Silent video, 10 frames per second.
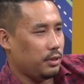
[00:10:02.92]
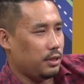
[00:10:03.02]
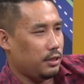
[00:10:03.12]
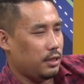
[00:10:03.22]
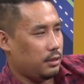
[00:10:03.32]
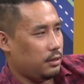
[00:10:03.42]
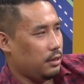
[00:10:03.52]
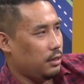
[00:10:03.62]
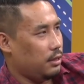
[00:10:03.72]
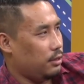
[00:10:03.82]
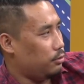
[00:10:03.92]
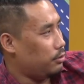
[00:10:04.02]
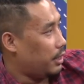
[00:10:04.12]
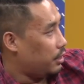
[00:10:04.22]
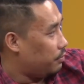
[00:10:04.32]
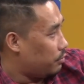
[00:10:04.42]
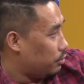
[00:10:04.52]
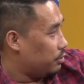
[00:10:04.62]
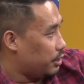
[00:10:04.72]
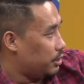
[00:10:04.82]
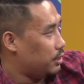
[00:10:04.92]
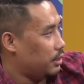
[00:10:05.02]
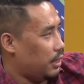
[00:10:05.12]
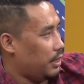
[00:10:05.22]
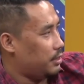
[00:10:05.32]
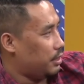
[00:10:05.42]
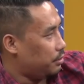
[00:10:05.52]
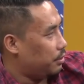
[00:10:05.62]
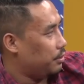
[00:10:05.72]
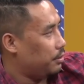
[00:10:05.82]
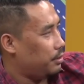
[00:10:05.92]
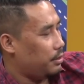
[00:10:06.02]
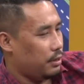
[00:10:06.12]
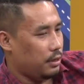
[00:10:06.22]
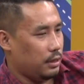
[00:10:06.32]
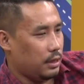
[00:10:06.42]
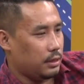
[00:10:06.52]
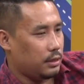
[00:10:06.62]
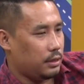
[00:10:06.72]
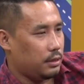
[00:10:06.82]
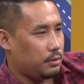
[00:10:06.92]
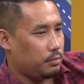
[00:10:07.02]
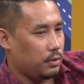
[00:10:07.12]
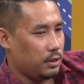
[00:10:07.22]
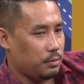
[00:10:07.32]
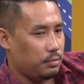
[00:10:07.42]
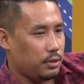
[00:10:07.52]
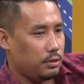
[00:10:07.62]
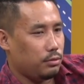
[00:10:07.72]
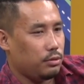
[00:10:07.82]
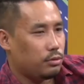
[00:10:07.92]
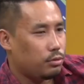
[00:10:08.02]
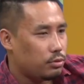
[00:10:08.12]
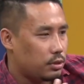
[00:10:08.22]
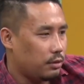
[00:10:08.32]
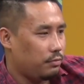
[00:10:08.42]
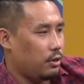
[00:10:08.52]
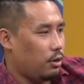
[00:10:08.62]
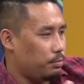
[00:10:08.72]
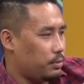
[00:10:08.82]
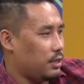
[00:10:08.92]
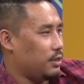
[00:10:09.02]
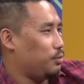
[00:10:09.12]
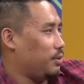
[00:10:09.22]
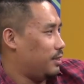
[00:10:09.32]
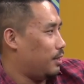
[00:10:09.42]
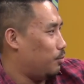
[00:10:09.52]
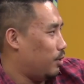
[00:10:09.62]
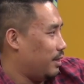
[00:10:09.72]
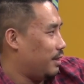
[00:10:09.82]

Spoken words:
think that the negative connotation there is aido narcissist is a person who is so self obsessed with someone